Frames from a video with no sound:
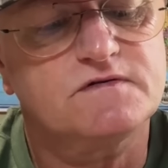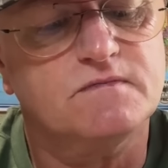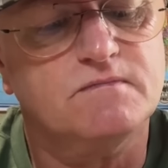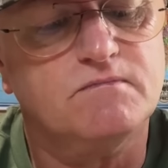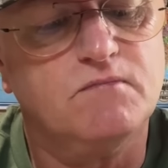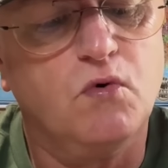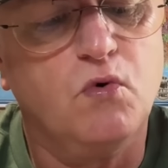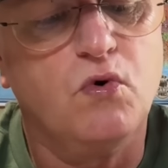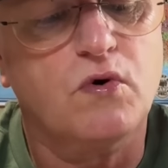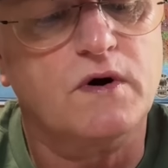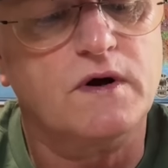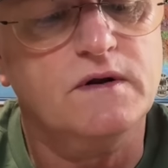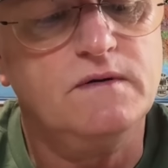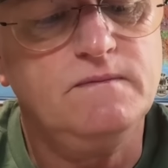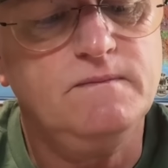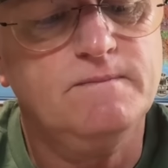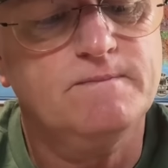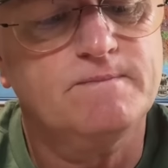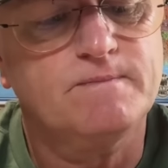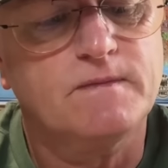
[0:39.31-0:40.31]
Morgan
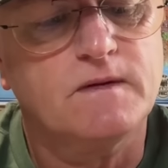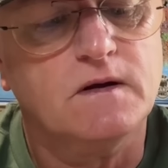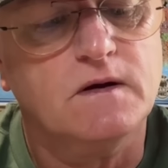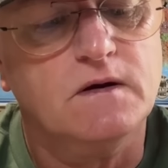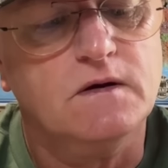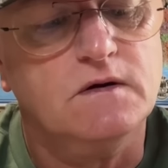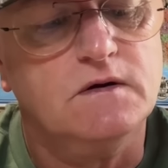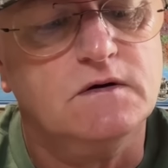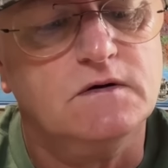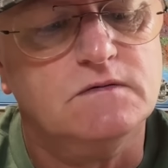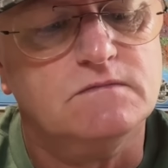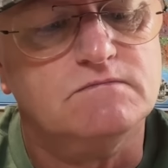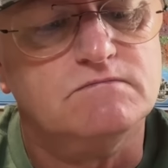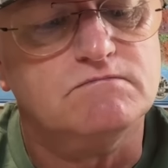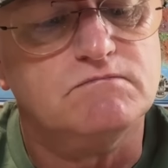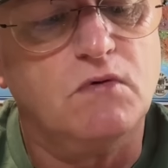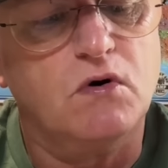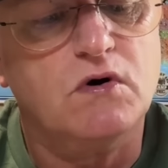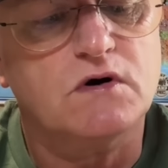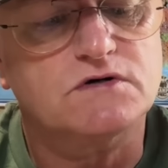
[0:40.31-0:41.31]

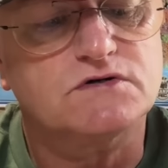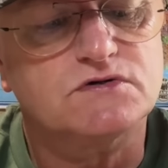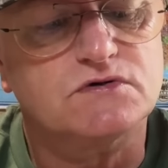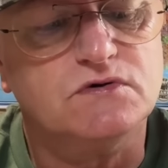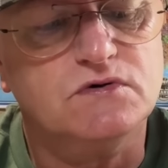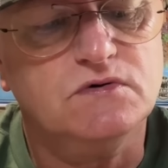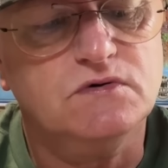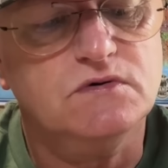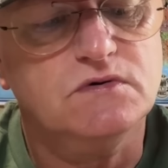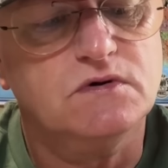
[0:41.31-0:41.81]
Marshall.